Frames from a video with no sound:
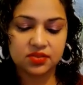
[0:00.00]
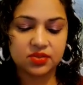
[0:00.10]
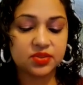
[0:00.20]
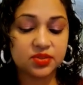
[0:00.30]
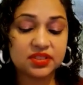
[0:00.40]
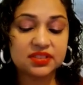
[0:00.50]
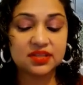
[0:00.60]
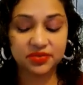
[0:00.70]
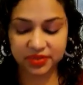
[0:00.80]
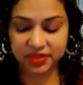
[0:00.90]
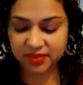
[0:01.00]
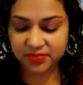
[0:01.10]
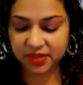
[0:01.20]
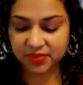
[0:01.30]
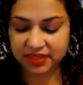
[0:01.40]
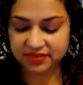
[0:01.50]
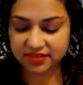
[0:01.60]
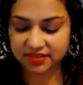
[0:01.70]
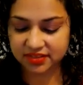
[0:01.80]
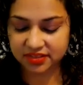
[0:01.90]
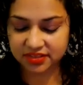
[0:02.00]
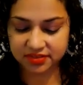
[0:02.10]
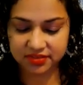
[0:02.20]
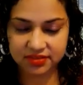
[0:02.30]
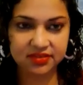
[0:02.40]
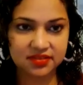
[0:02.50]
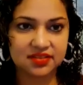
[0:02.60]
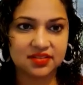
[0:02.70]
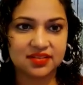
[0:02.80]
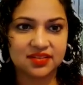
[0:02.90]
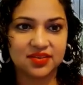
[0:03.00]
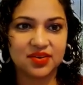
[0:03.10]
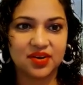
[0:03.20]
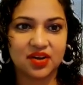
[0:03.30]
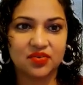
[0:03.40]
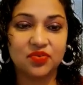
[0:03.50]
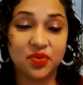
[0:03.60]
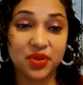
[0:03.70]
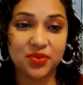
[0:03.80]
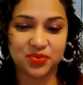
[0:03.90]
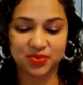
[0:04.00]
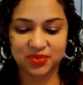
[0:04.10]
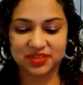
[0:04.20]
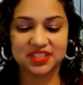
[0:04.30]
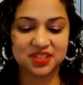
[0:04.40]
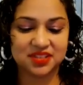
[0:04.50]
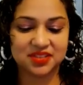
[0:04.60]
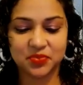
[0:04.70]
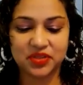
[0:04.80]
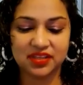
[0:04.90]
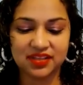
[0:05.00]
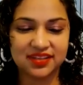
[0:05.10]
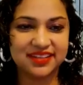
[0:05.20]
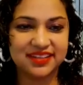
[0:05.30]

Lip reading: So this is a really big message for you to just be.